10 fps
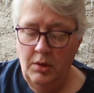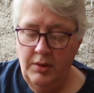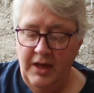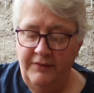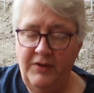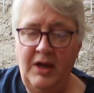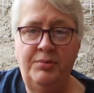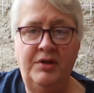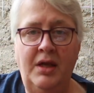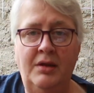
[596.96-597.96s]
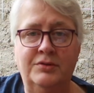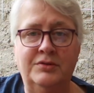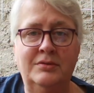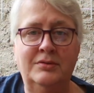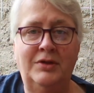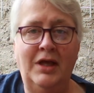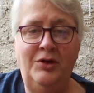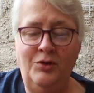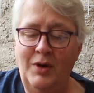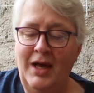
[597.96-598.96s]
Okay, fried potatoes. They
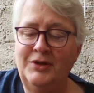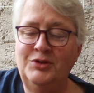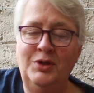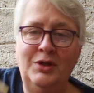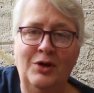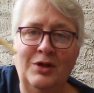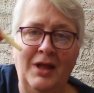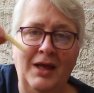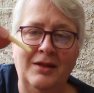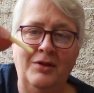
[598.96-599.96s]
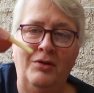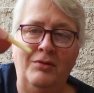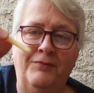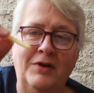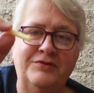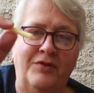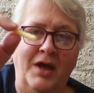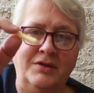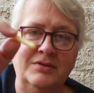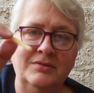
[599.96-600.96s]
do actually look like little french
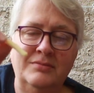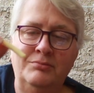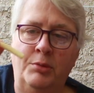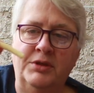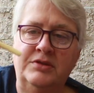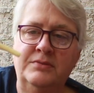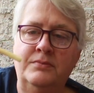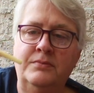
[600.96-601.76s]
fries, hummus.